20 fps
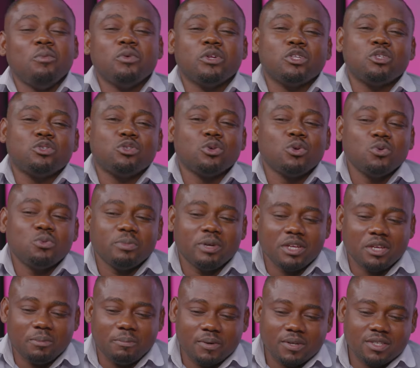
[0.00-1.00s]
with so
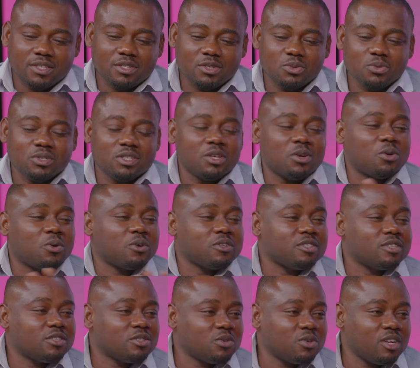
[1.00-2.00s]
many persons who take
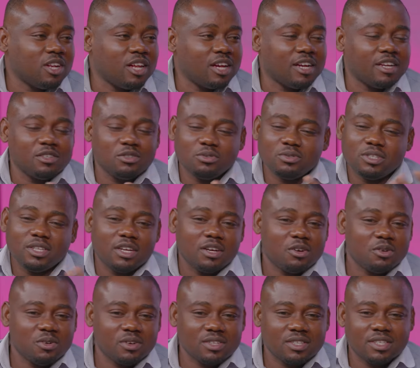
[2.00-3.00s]
courses online, do tech
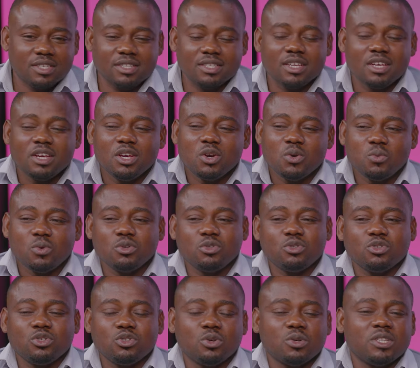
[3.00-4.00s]
courses, want to
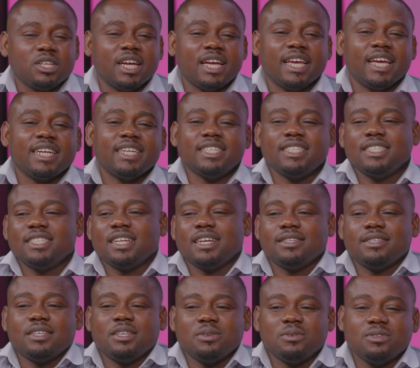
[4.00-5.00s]
study and get digital
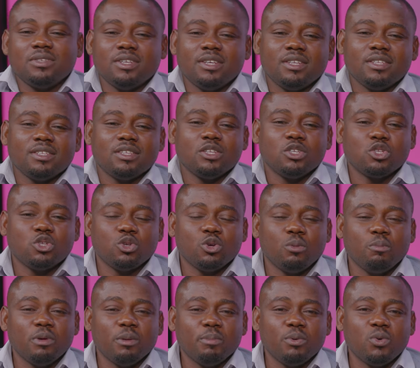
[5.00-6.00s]
skills, is
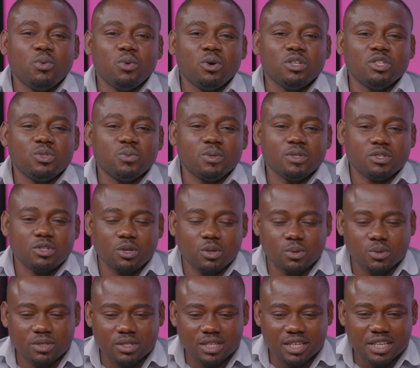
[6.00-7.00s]
some people want
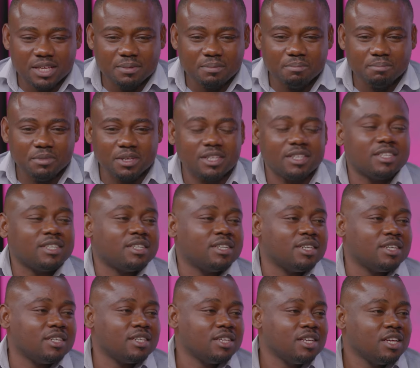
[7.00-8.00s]
results
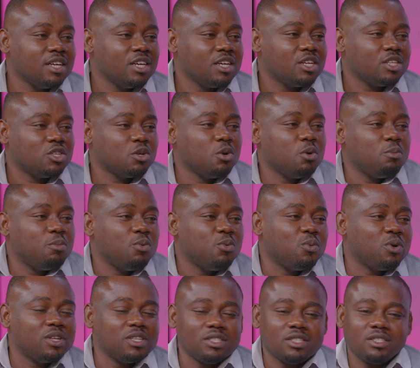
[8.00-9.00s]
immediately. Some people
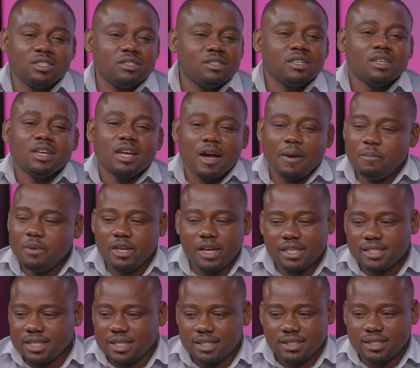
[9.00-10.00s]
want, I mean,
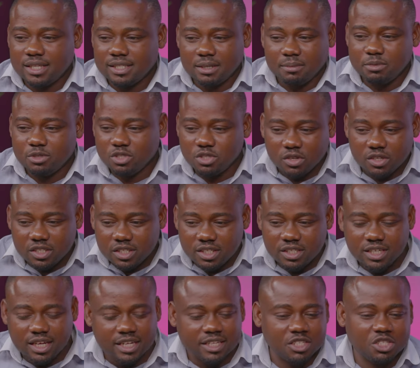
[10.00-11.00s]
as I'm
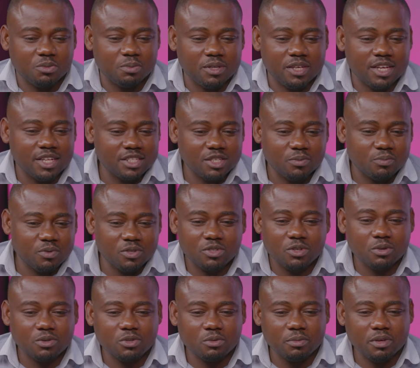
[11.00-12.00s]
studying, I need to be getting
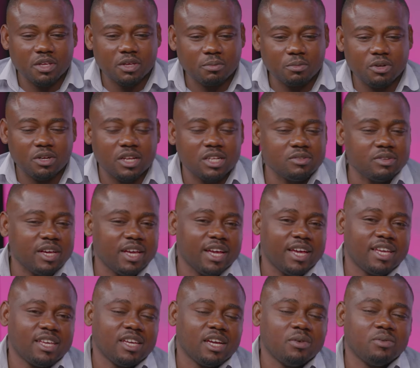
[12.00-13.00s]
results or making money. That's why I
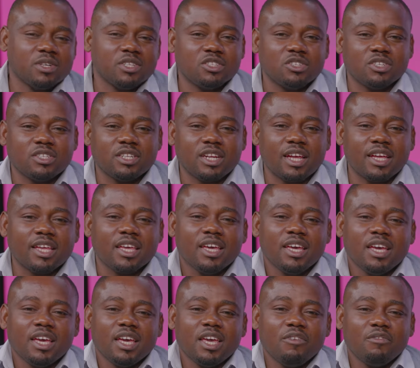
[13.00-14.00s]
hear questions like,
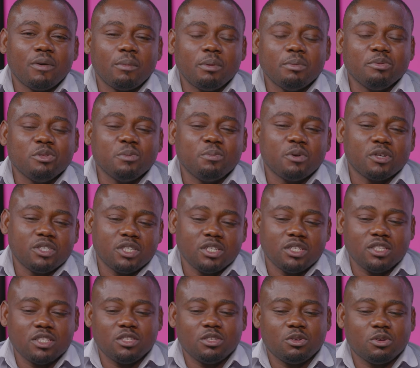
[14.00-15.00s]
if I'm able to purchase
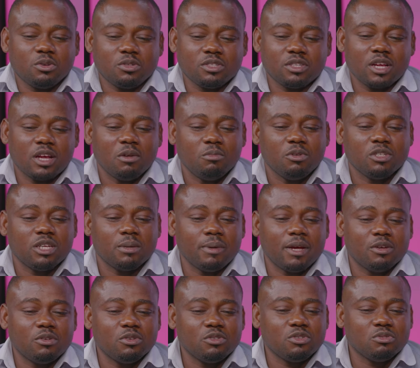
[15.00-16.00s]
this course, how much am I
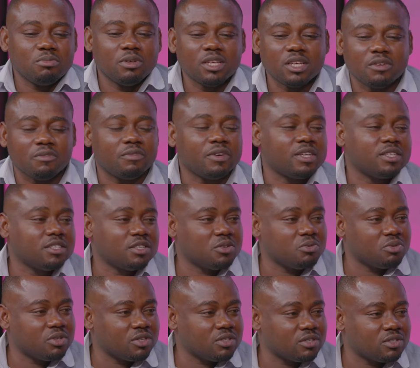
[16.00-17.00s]
going to make in the first 3
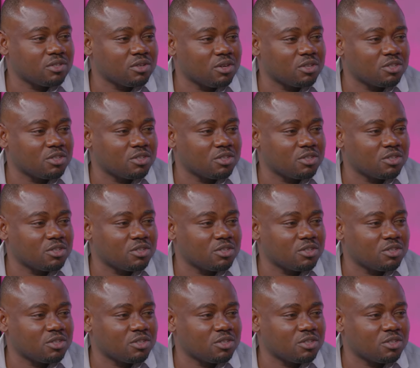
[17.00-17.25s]
weeks? Or